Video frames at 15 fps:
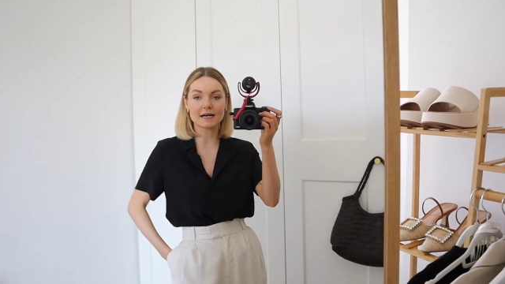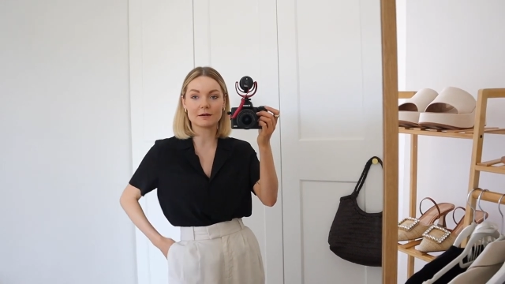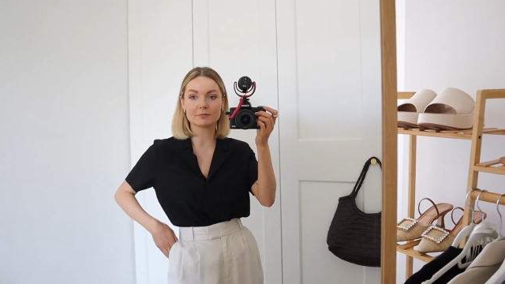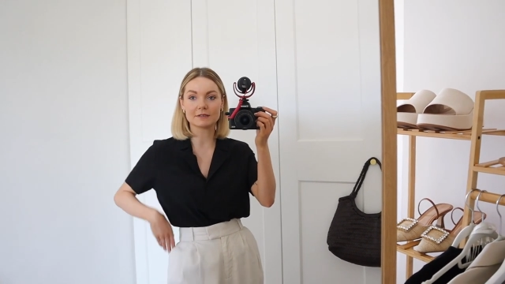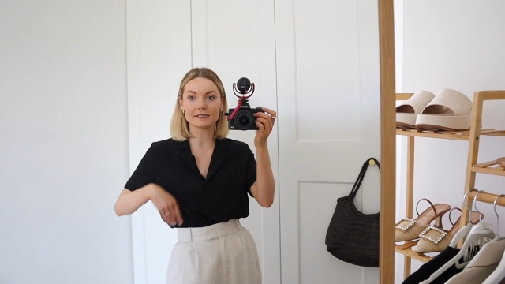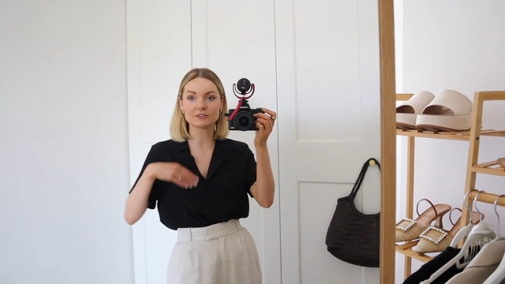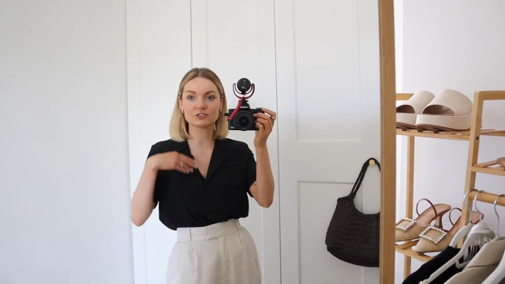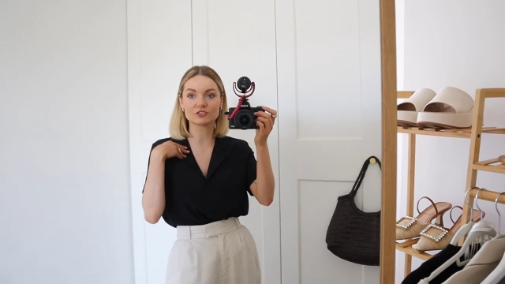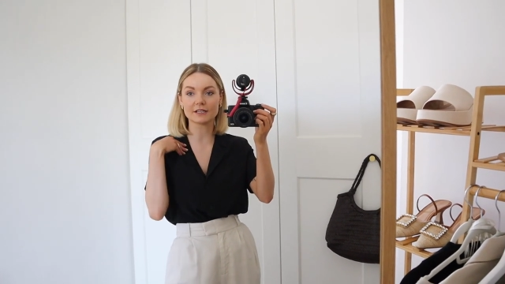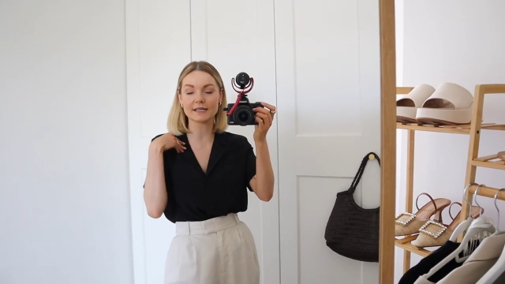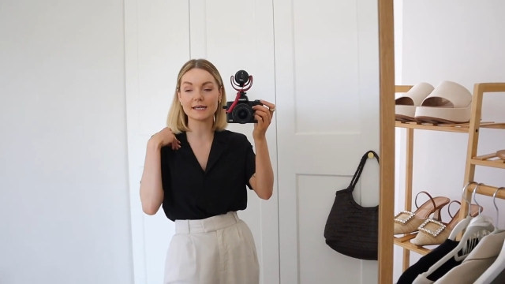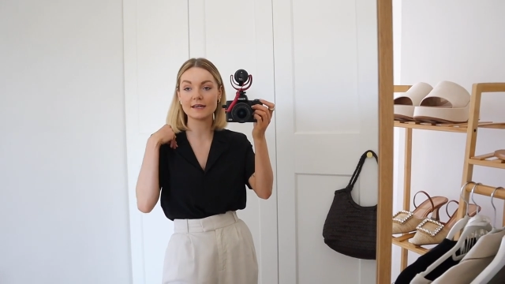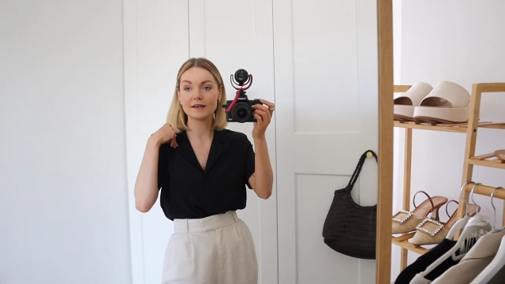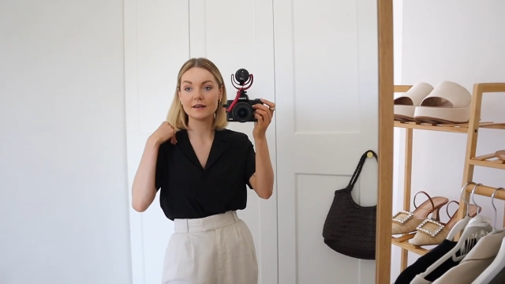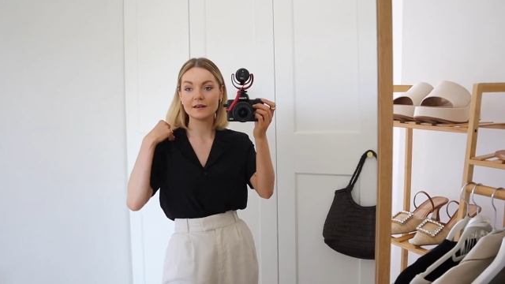I'm
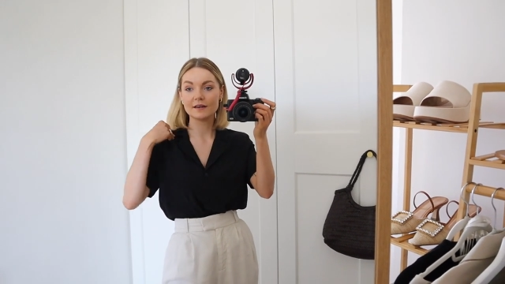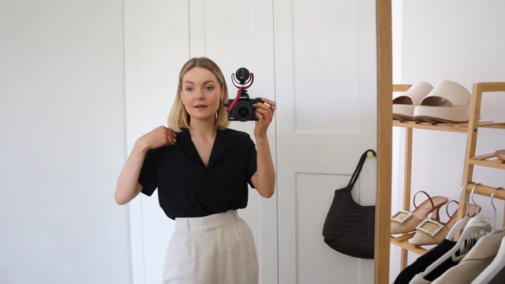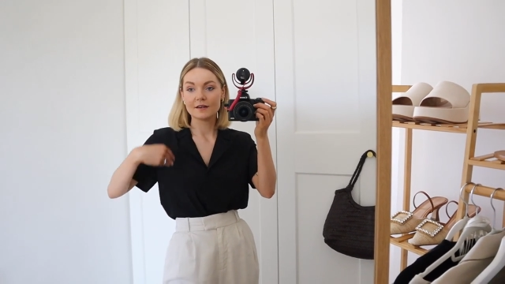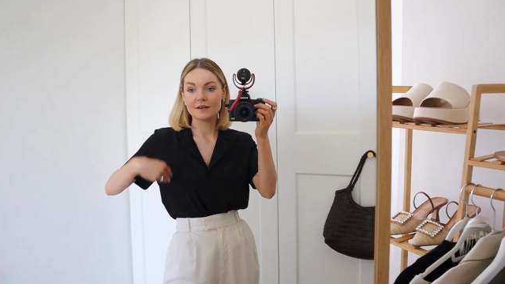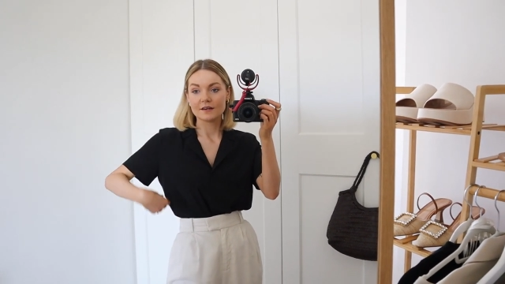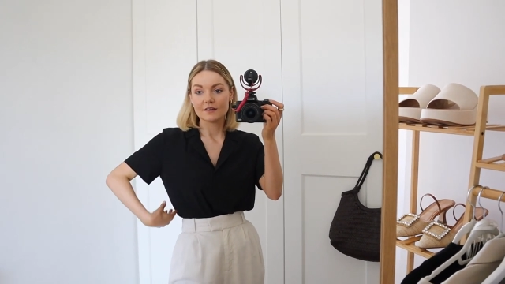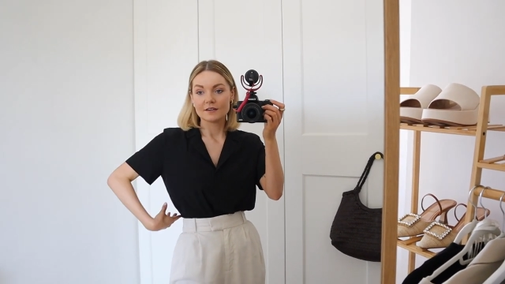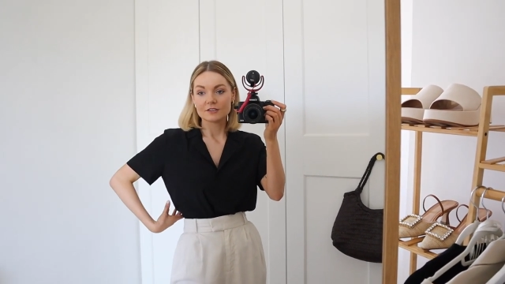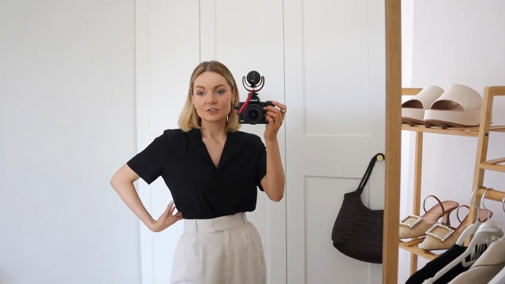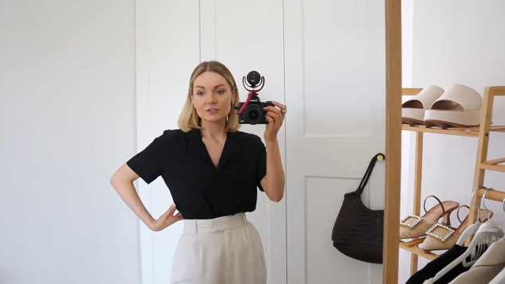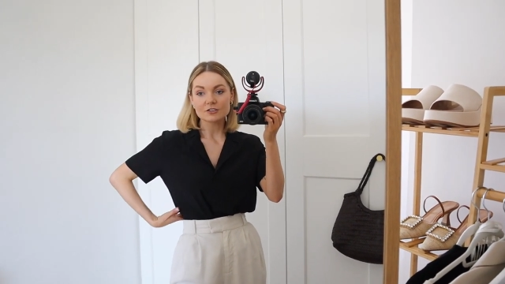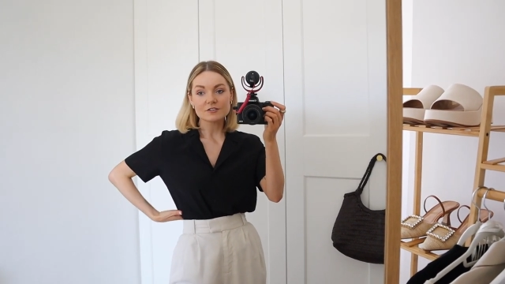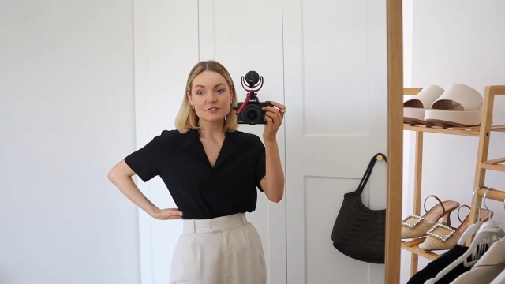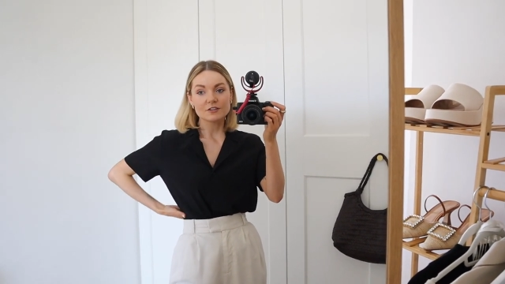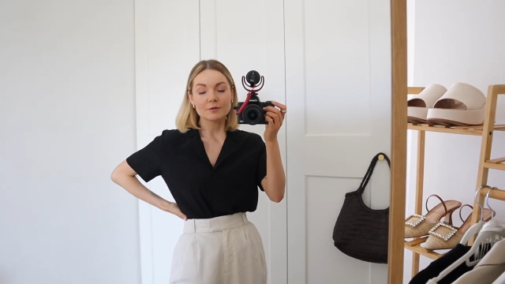literally
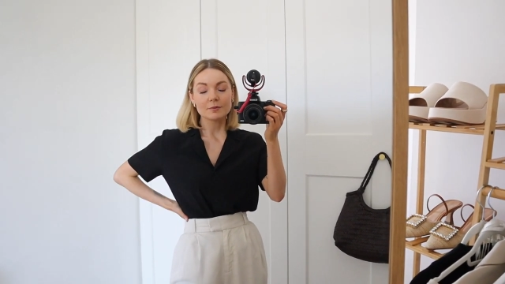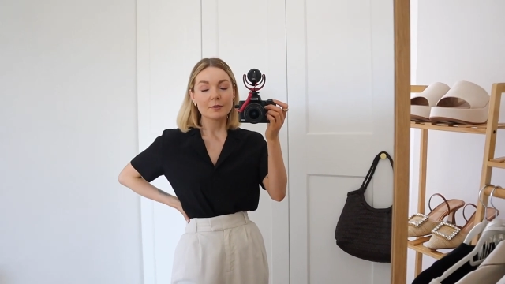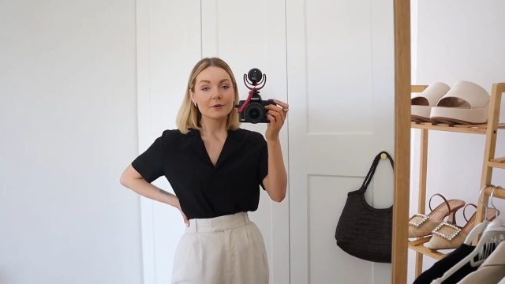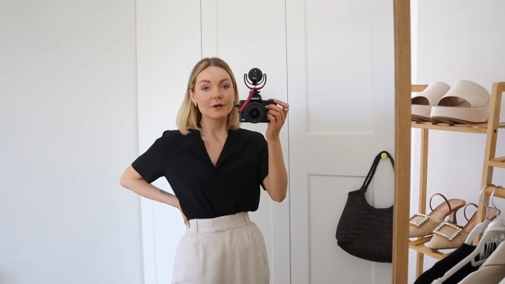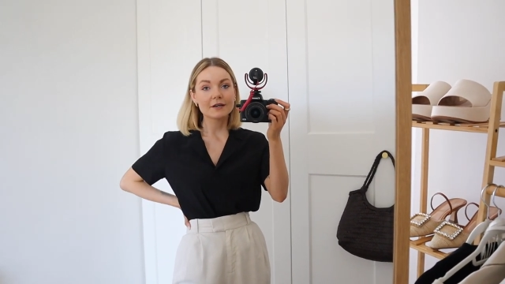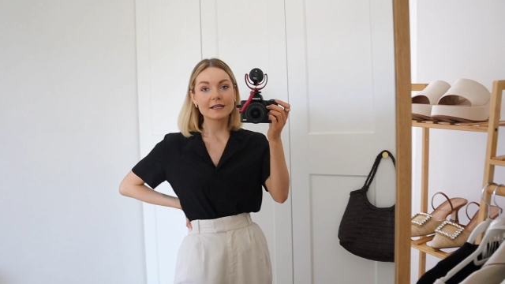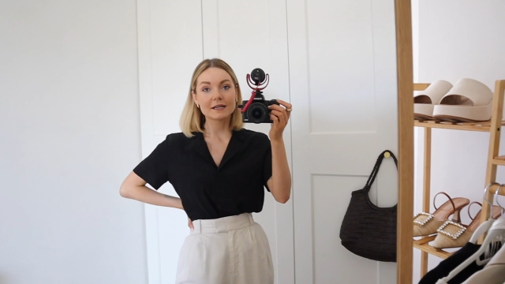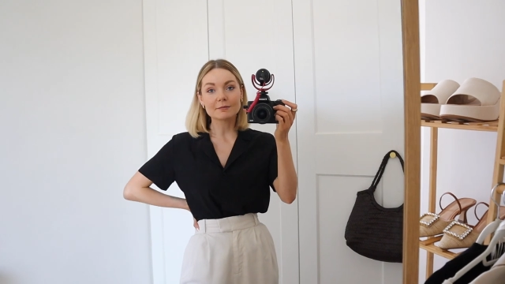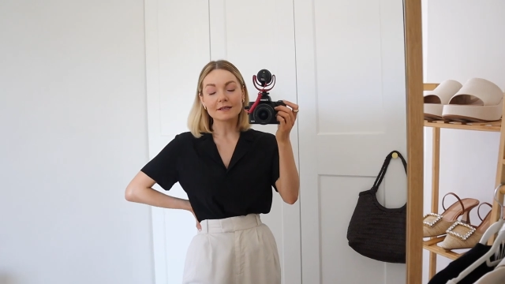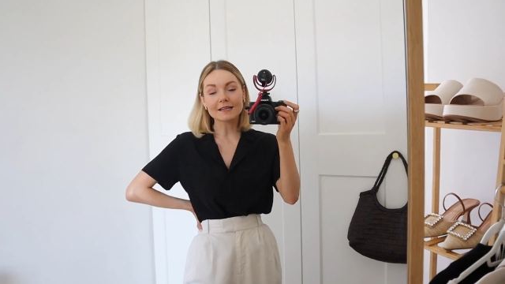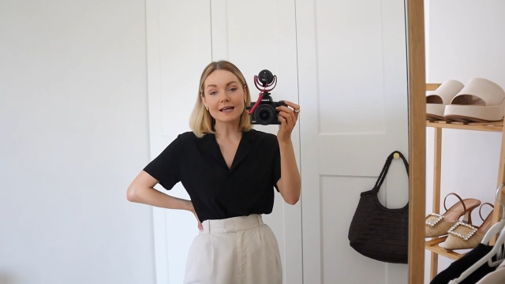just going to be working at my